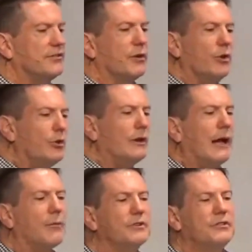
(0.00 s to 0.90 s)
For you did
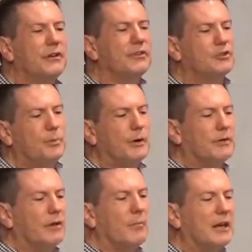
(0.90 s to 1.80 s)
not receive a spirit
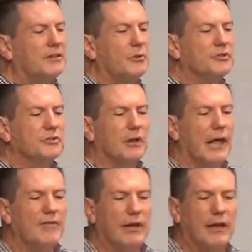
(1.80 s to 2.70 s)
that makes you a
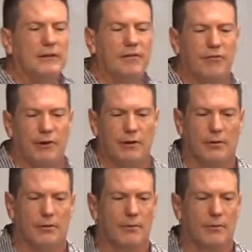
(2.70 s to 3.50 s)
slave again to fear,